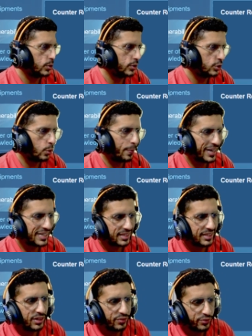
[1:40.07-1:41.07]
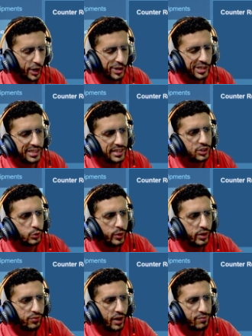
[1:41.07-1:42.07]
So basically the fire deals
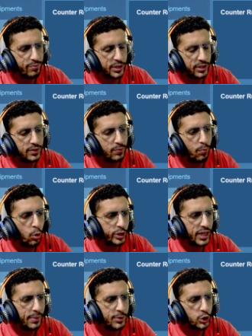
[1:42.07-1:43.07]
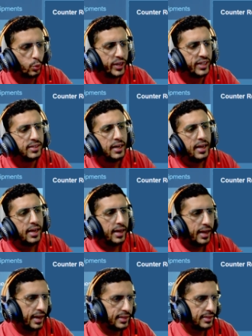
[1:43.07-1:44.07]
25% more damage to wind,
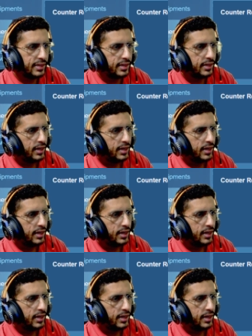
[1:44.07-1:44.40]
and then